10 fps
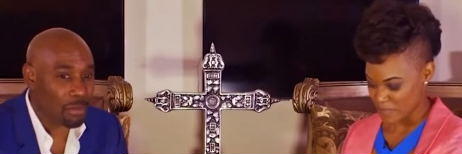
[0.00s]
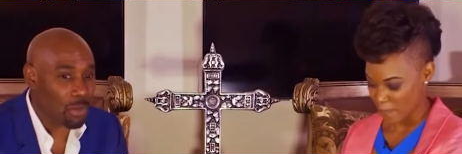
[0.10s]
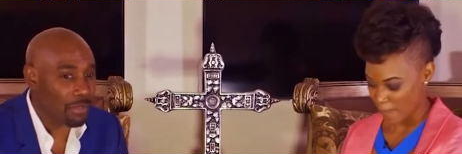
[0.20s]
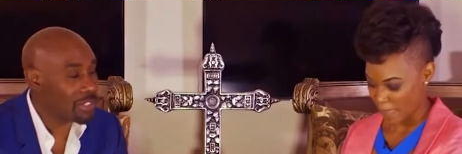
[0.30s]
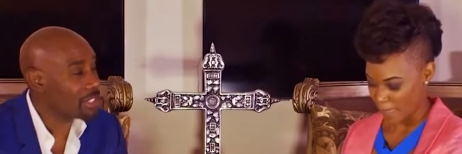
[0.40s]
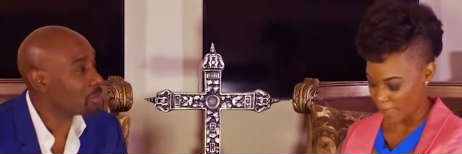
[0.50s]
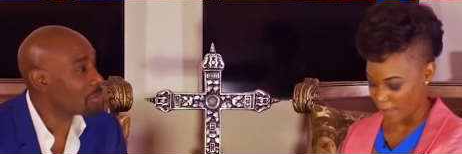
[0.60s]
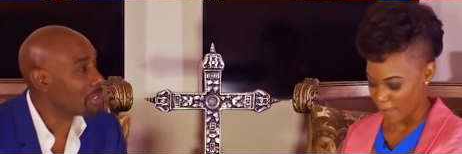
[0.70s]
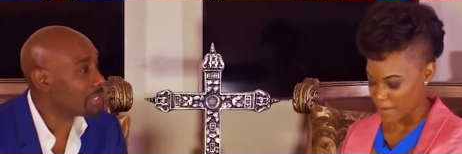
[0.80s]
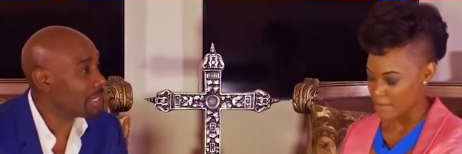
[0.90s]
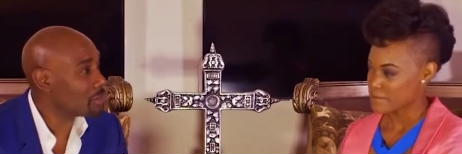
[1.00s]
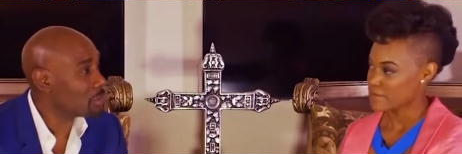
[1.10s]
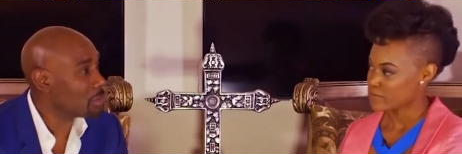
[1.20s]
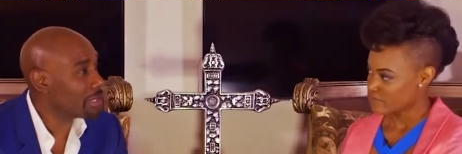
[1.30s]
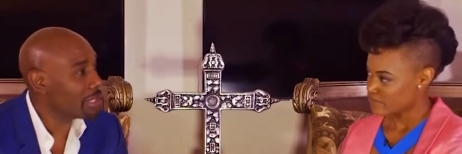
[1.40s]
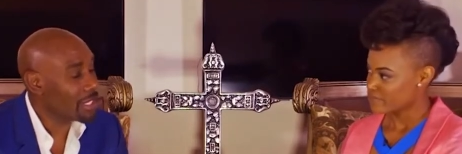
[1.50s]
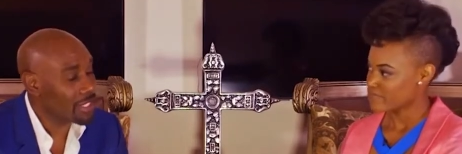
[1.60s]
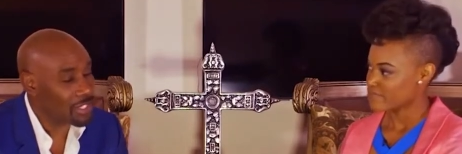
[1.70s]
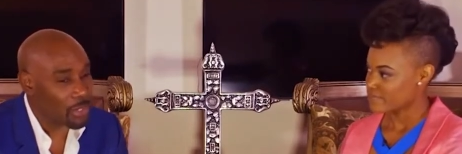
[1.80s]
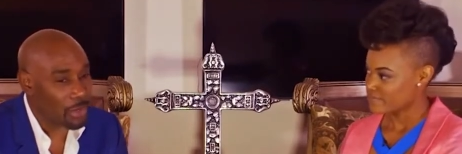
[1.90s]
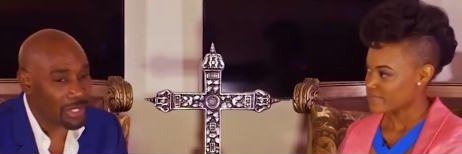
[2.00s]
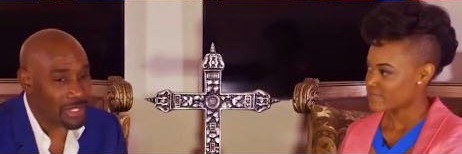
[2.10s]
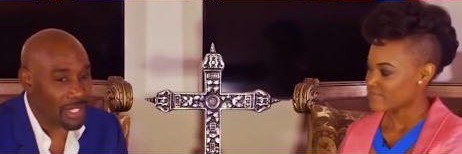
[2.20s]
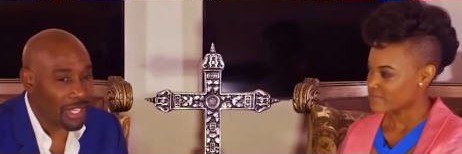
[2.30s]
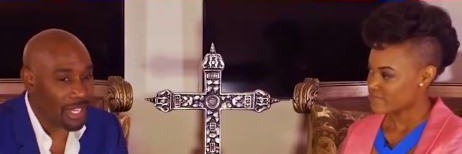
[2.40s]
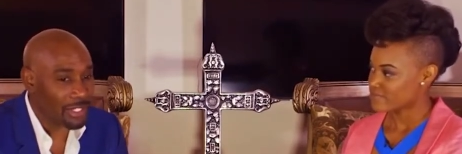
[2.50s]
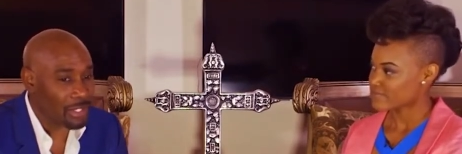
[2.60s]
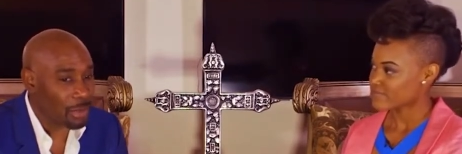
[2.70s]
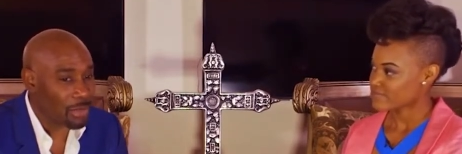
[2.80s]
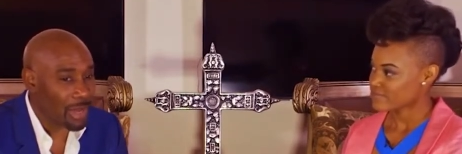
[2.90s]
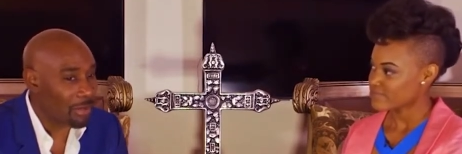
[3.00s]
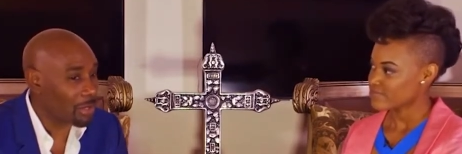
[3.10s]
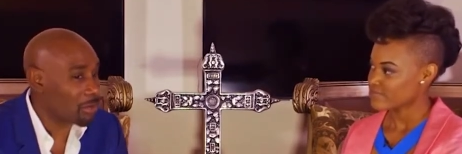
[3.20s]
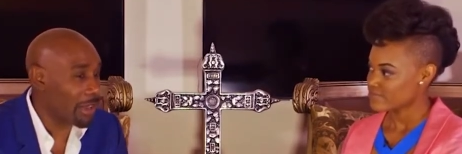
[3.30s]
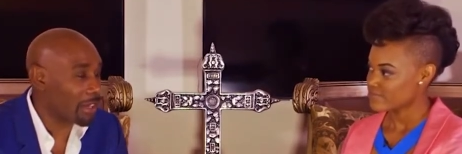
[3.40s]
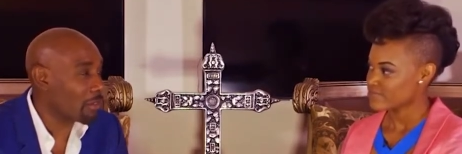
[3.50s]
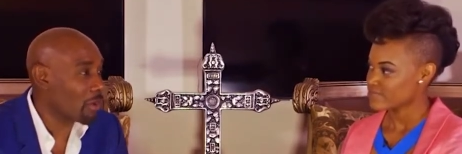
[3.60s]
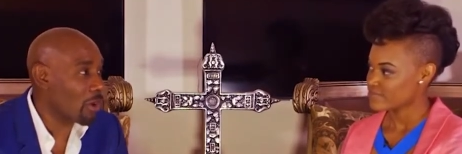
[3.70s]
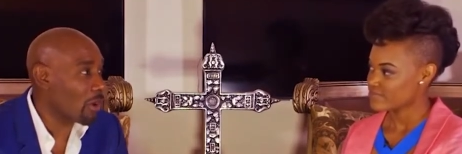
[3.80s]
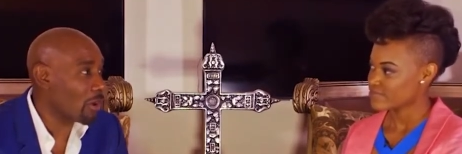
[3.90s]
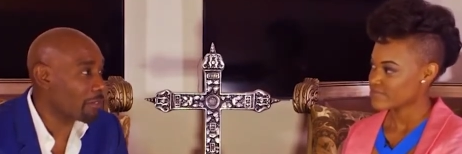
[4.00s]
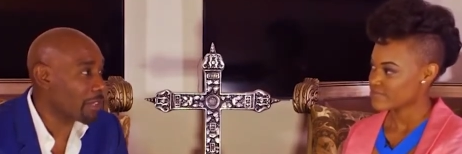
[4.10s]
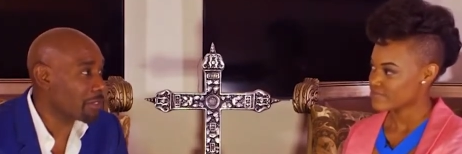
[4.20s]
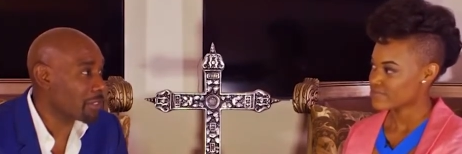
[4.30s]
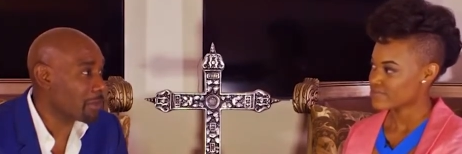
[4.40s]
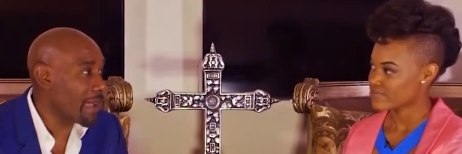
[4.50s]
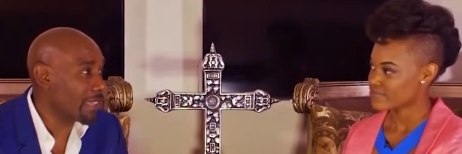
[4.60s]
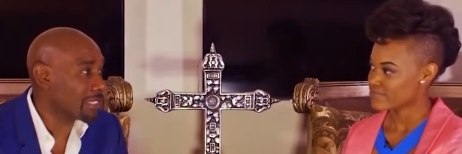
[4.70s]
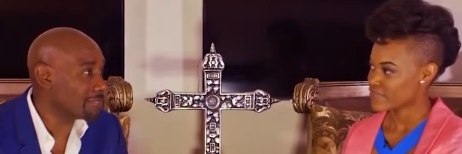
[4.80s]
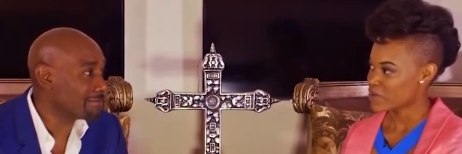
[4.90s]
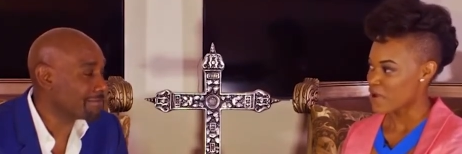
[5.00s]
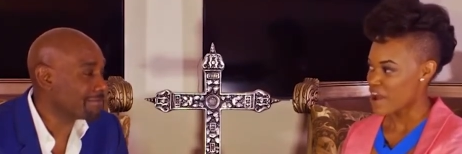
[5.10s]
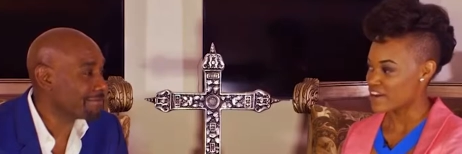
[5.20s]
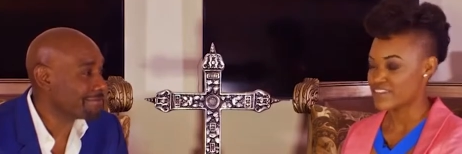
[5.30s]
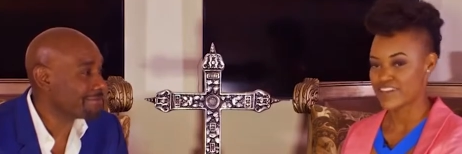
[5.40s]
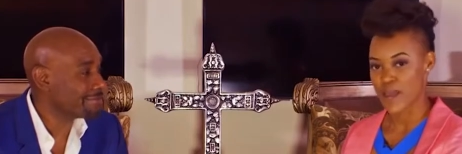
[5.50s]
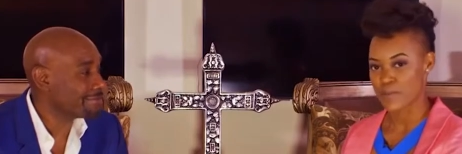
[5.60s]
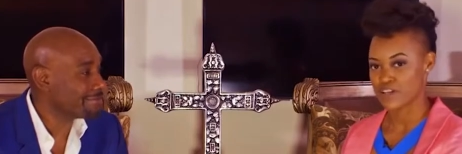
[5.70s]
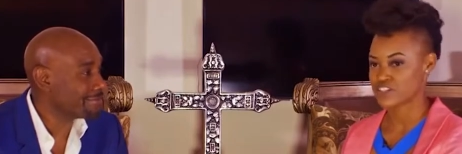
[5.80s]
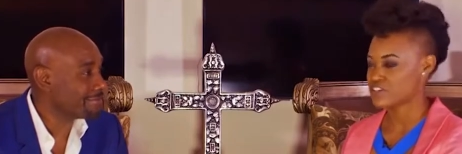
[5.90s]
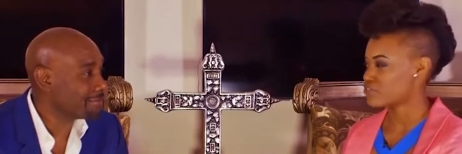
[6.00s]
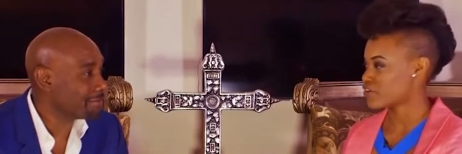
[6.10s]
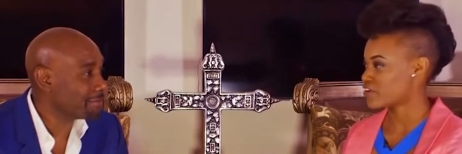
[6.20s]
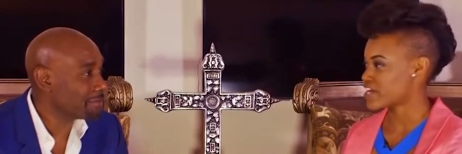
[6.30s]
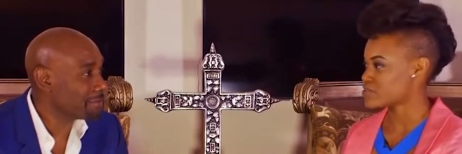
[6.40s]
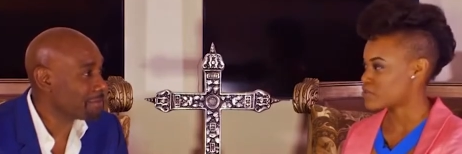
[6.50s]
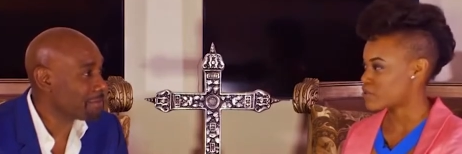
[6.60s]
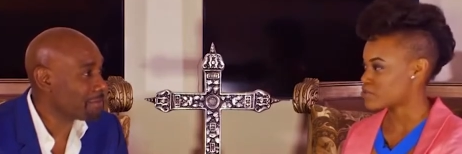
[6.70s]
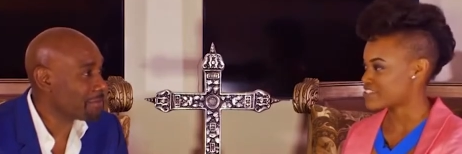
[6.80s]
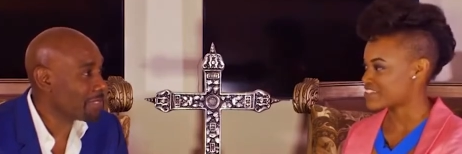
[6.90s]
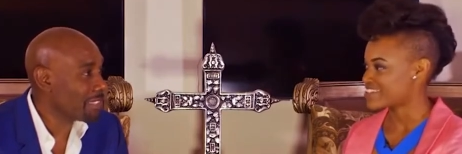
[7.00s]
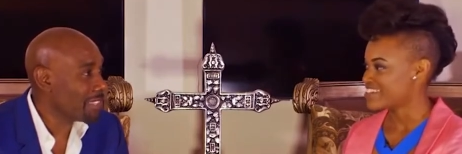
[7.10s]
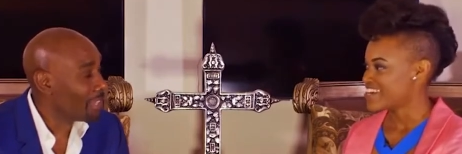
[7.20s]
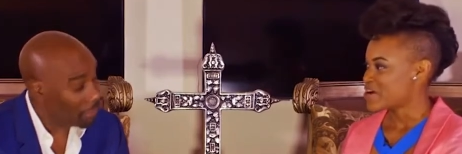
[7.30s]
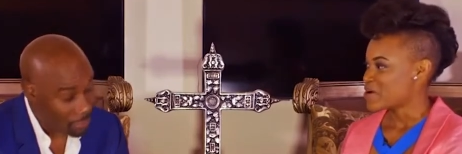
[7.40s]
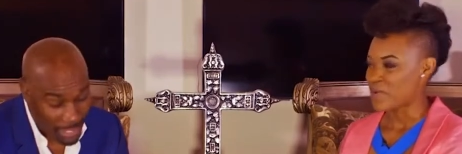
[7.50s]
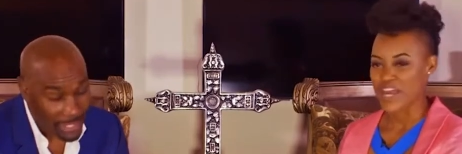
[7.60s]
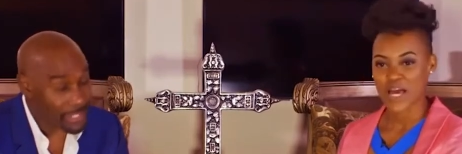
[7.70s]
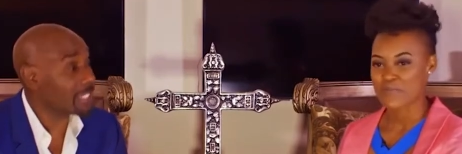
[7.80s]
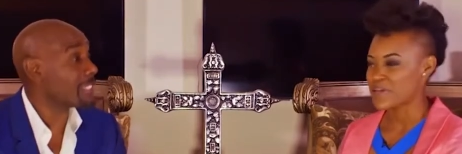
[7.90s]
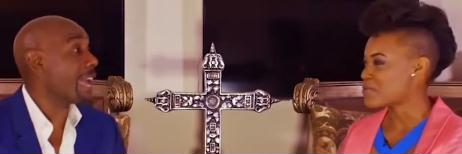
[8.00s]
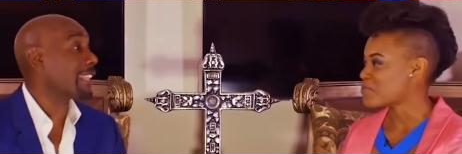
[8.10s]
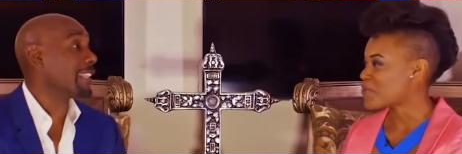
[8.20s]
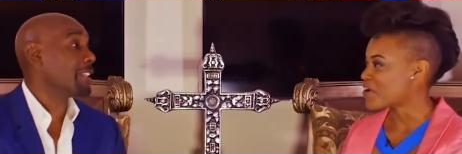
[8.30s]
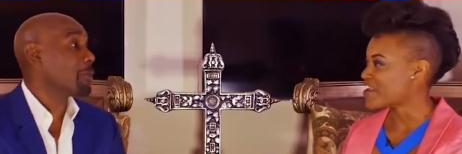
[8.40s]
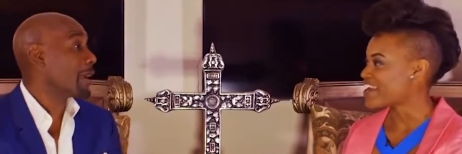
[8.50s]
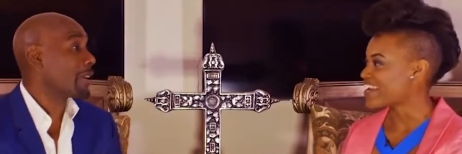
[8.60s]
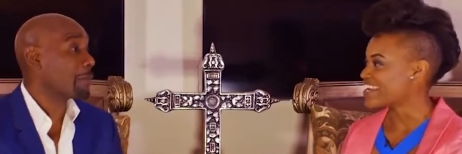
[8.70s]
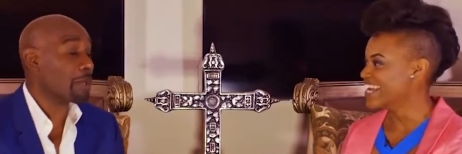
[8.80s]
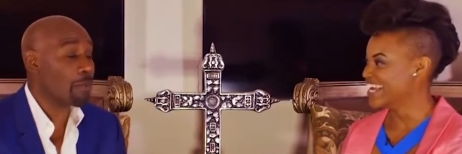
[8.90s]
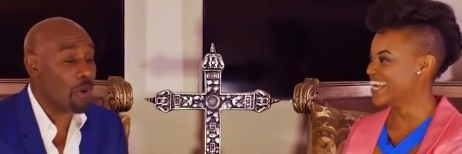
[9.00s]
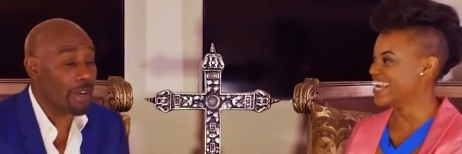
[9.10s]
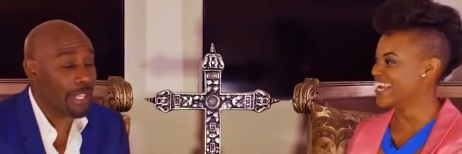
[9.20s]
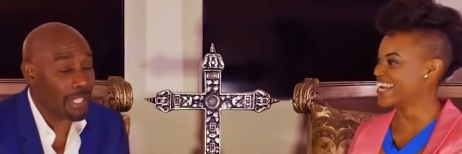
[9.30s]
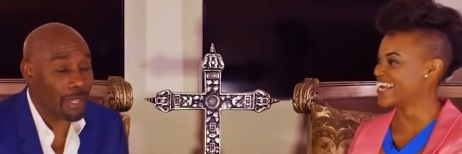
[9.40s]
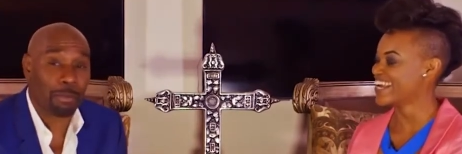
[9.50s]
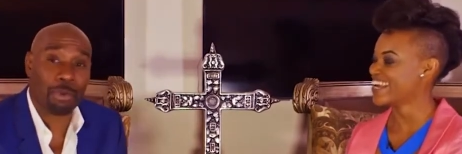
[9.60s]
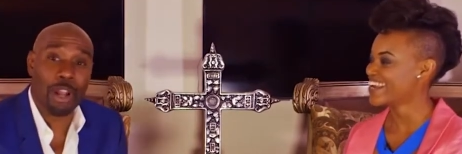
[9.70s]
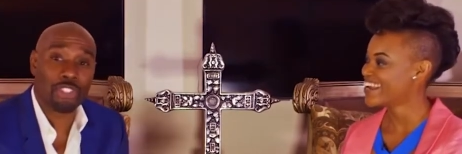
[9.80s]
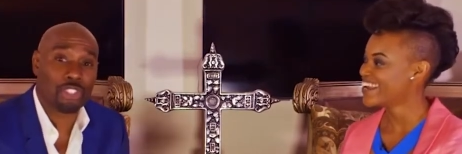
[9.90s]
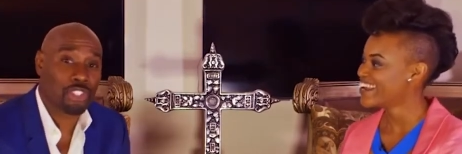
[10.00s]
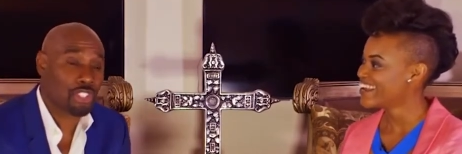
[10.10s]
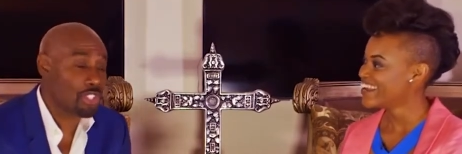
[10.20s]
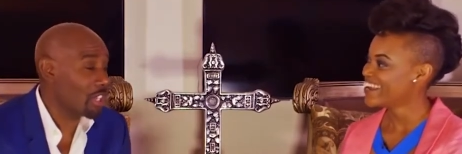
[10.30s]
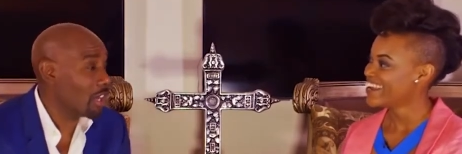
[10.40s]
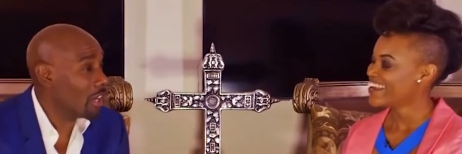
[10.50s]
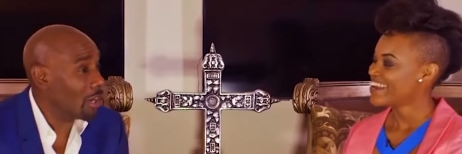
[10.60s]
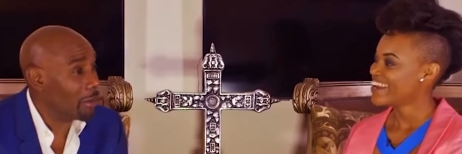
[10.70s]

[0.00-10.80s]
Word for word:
Speaker 1: more of a citrusy taste to it. Mm -hmm. So it's, uh, you know, we try to try to cover all flavors of the palate.
Speaker 2: Right, and the diamond is good for a nice mimosa. Yes, wake up exactly. in the morning. You wake and... up in the
Speaker 1: morning, brunch, um,